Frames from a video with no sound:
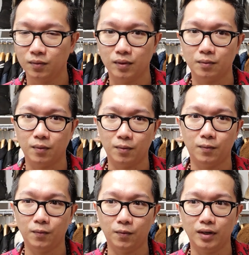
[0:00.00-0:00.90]
what
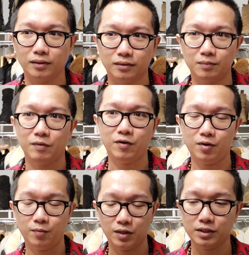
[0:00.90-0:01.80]
my
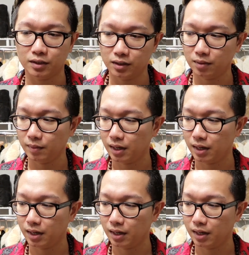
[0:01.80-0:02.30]
first impression on them,